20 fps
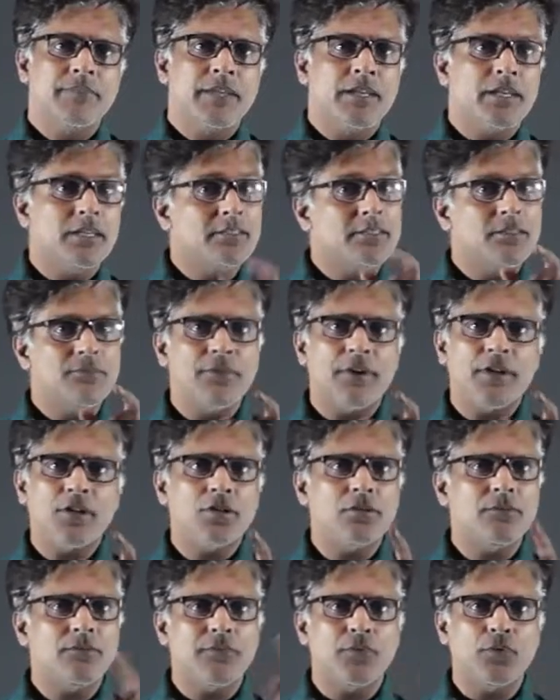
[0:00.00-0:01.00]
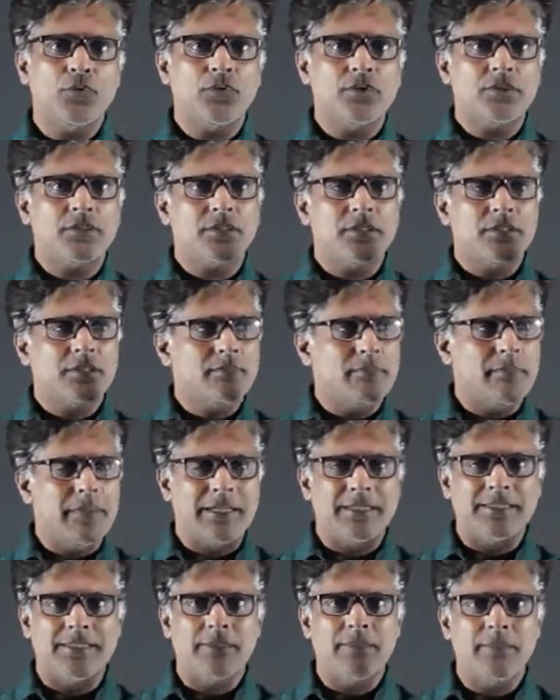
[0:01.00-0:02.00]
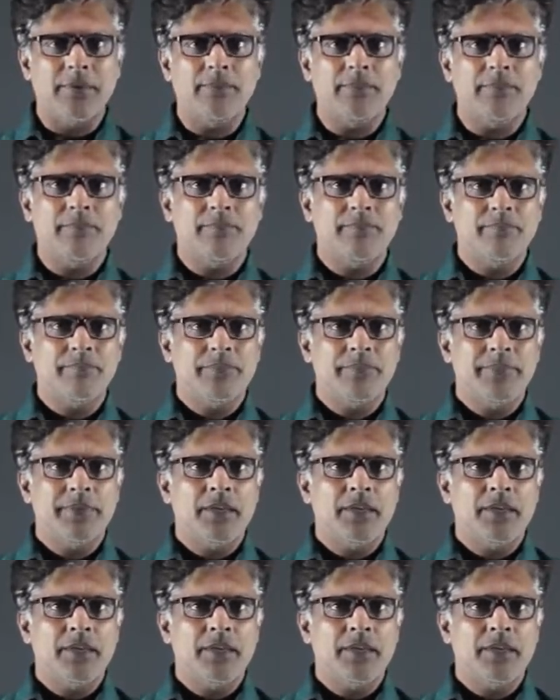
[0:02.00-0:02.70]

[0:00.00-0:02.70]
is the friction force maximum,